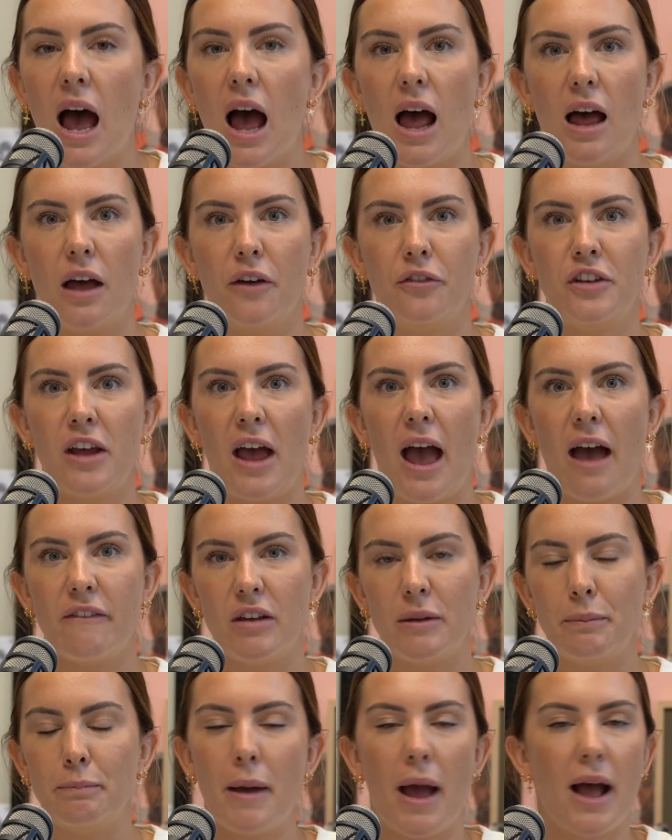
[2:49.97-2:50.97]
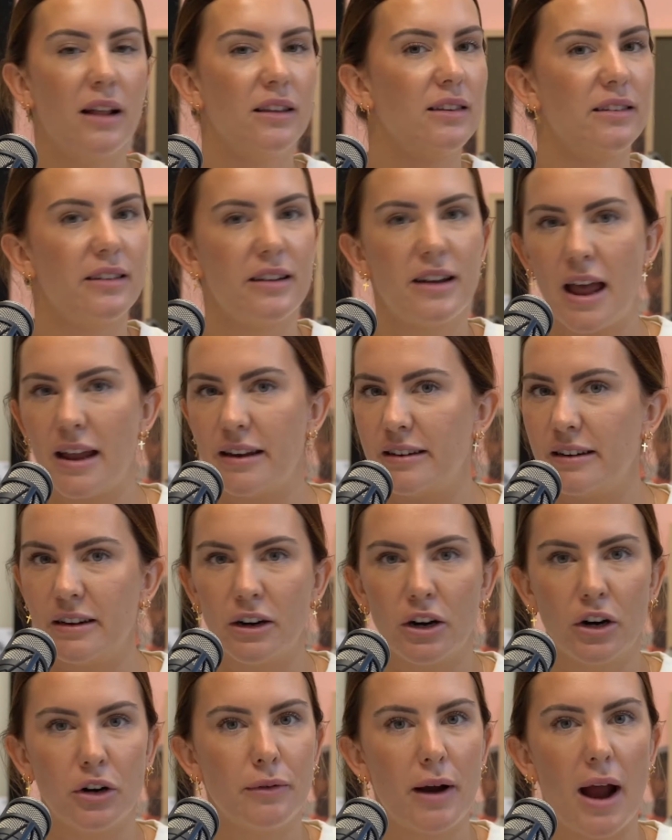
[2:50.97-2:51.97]
after having bounced an
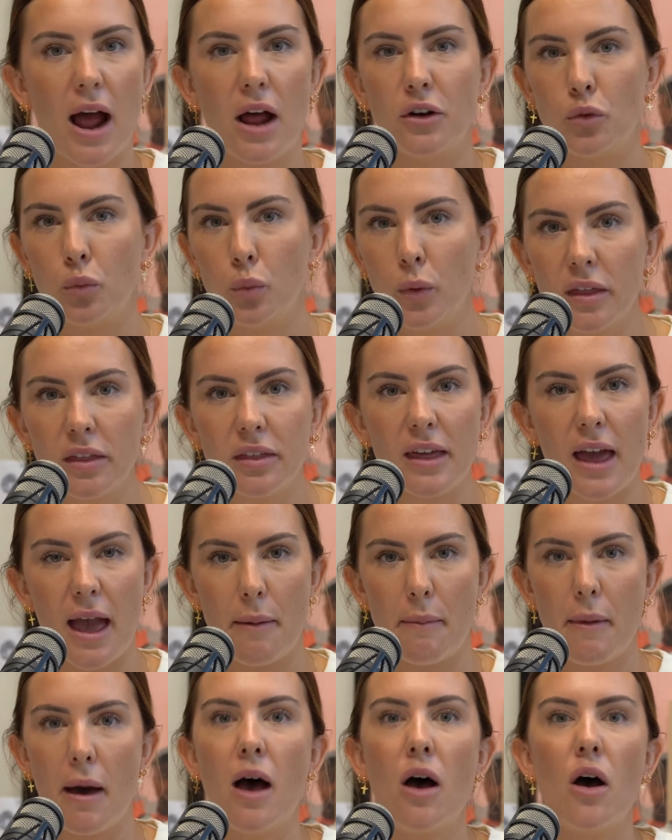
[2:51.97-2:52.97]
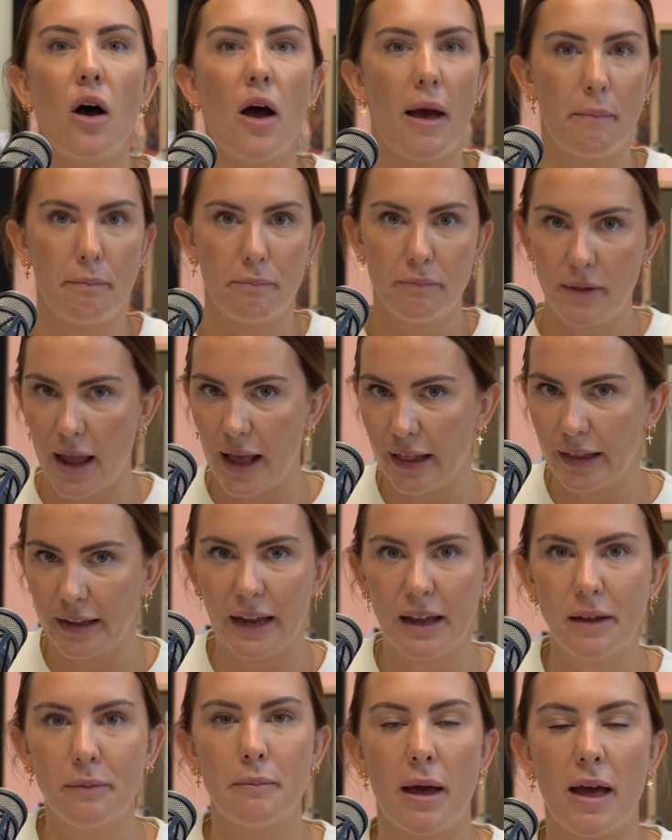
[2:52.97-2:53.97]
idea around with Emma and
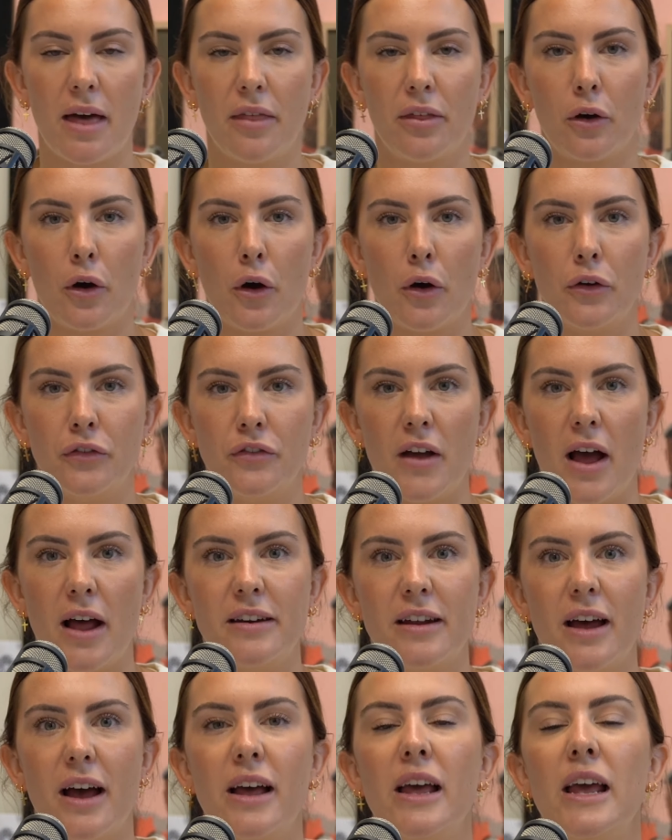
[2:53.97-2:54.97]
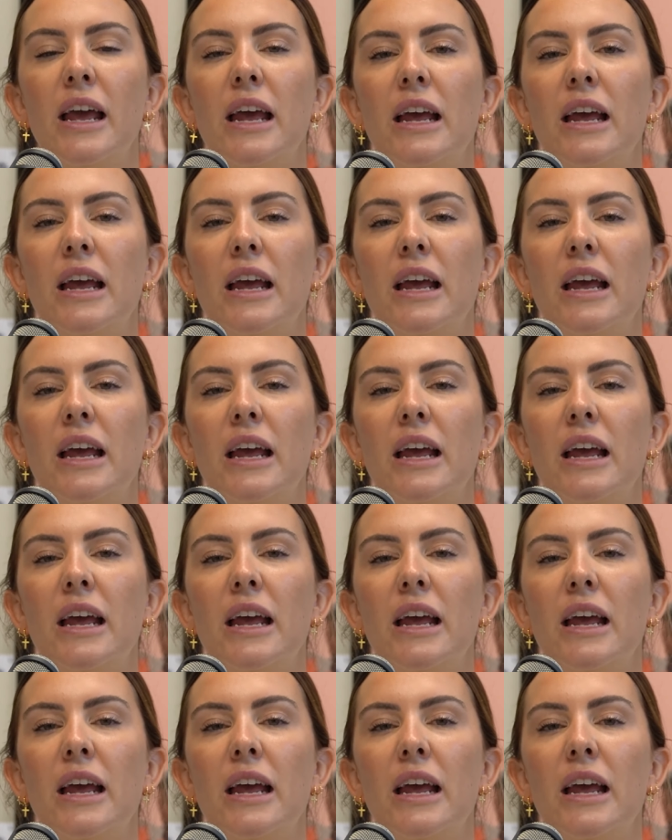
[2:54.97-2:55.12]
Elliot, my other co-founder,